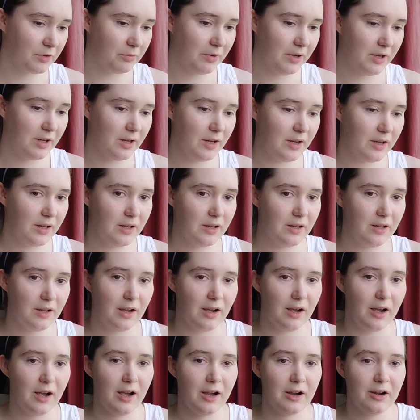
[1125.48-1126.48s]
we
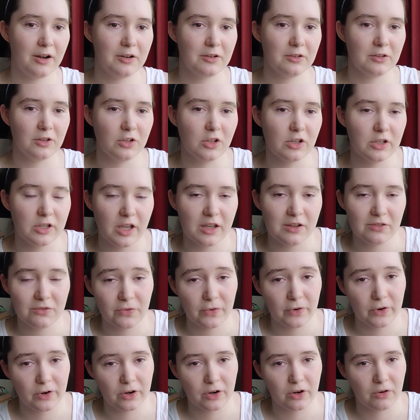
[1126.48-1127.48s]
aren't looking
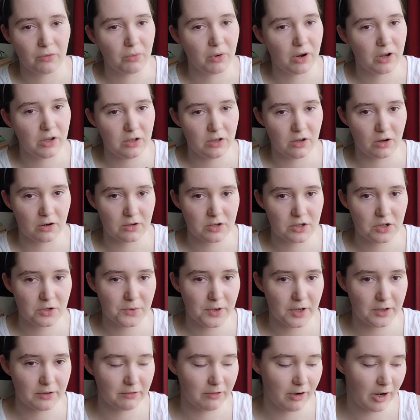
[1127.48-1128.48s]
for what you're
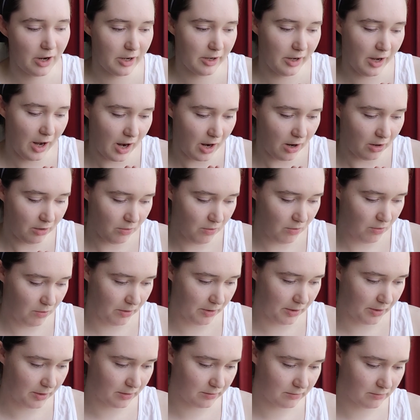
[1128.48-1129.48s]
doing right now,
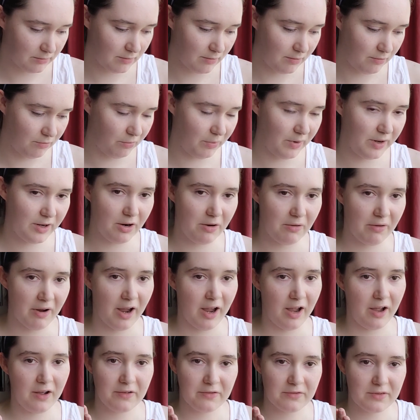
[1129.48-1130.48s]
or we don't
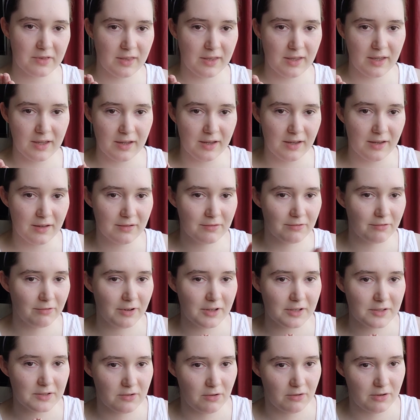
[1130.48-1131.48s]
have the
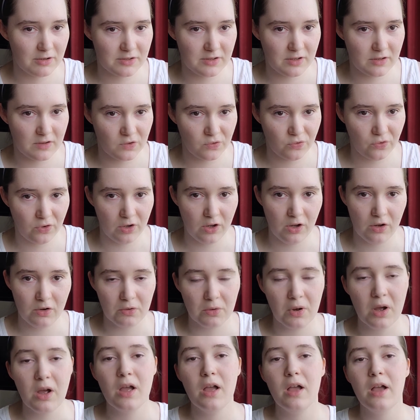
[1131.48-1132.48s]
resources for
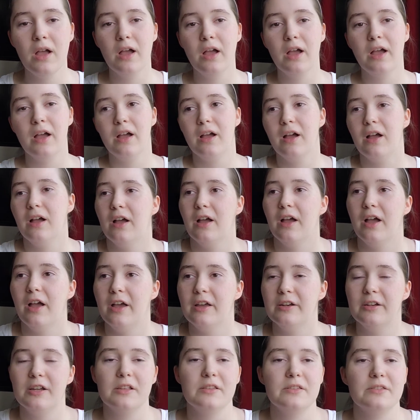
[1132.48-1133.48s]
you.
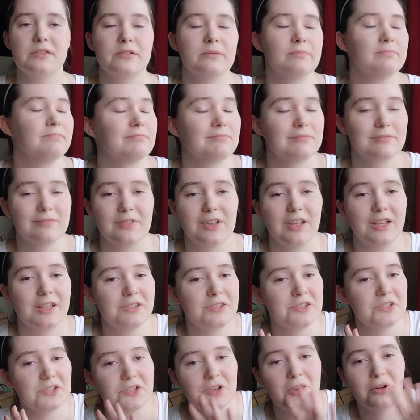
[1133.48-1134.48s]
And
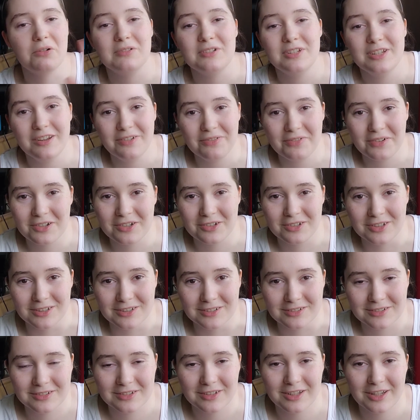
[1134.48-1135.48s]
it's so
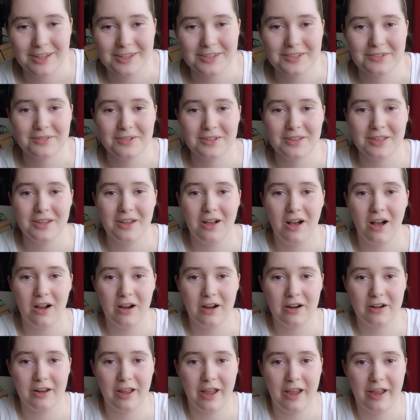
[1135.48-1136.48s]
difficult. It's really
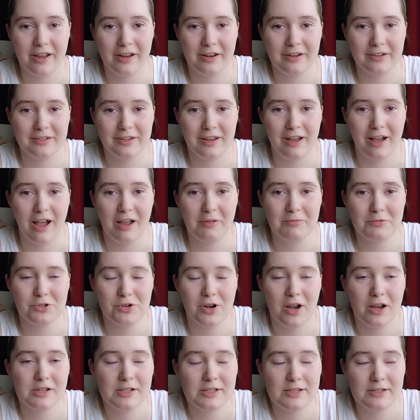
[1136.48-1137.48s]
hard, and I'm
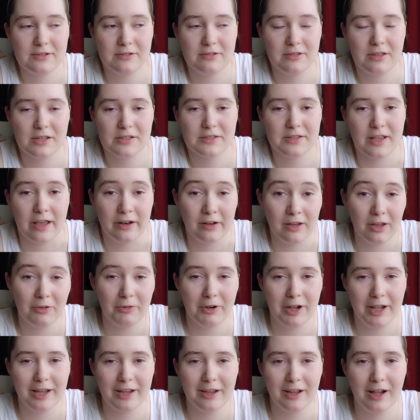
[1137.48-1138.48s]
trying to do this
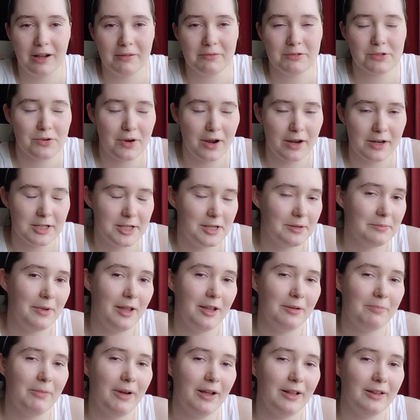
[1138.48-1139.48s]
anyway. I'm trying to
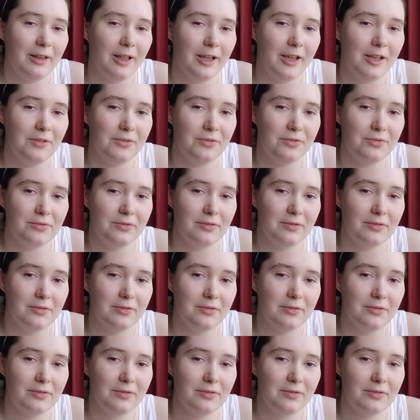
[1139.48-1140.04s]
make my life